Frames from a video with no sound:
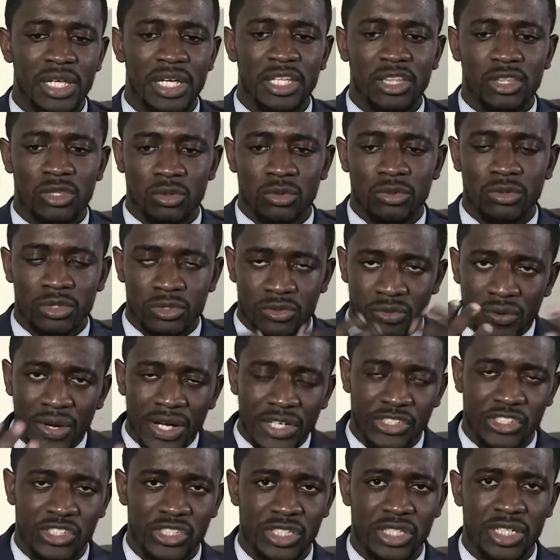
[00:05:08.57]
they throw
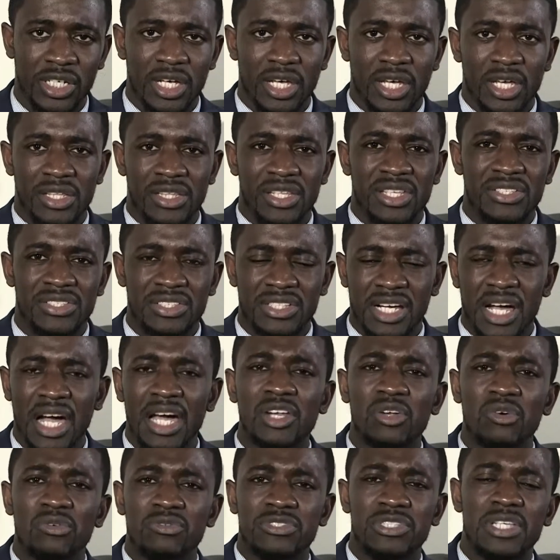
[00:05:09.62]
trash, there's
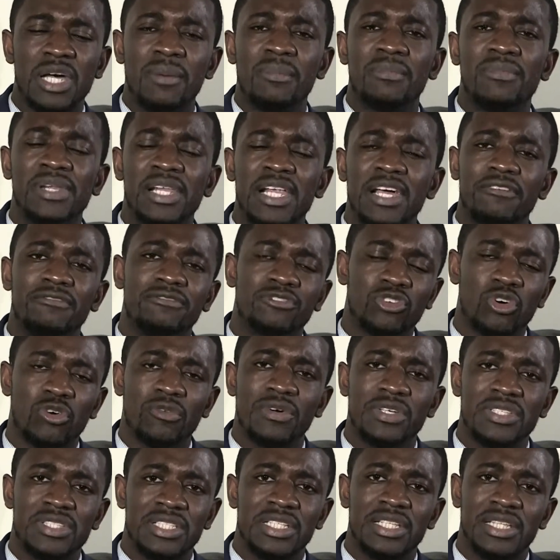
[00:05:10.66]
kind of some
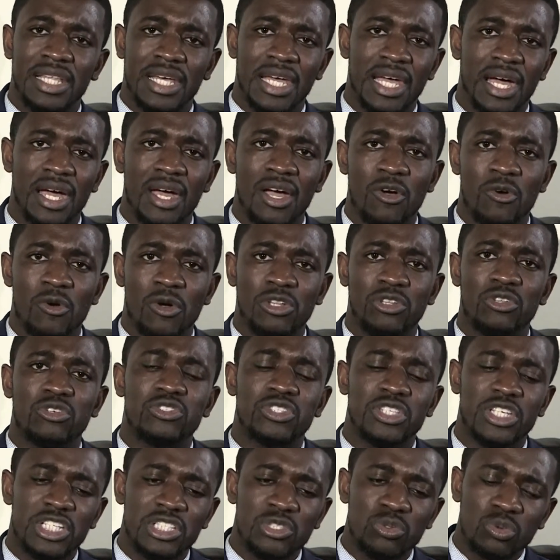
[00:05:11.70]
leftovers in there where
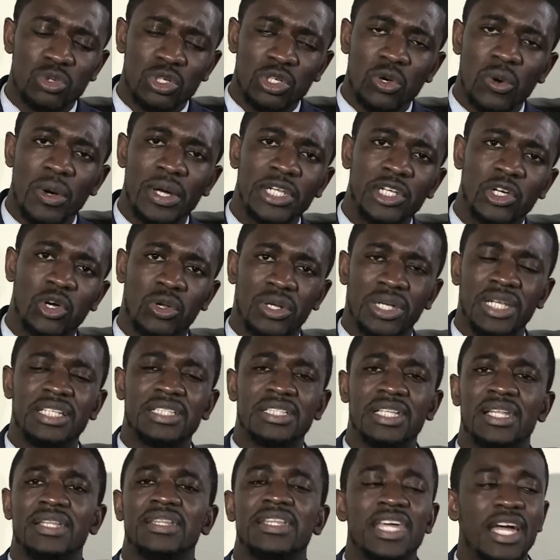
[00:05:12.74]
those kids will go and collect,
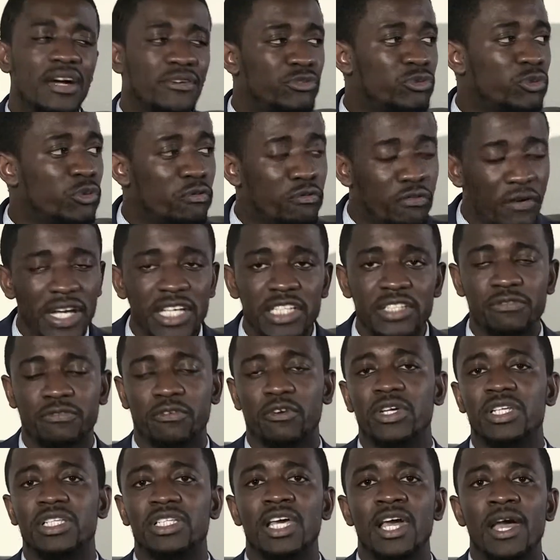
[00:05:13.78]
and they have to fight
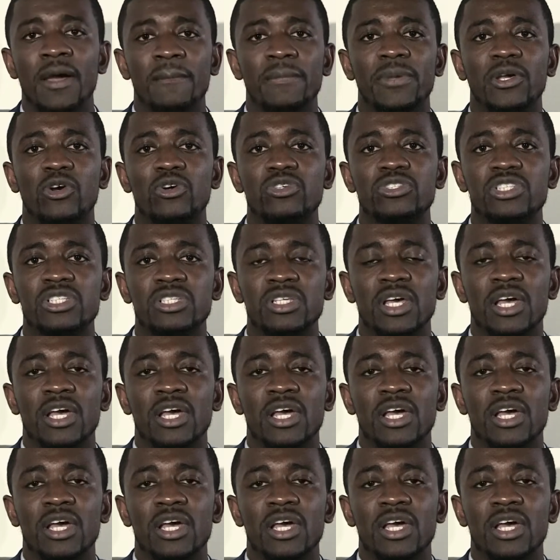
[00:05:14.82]
for it because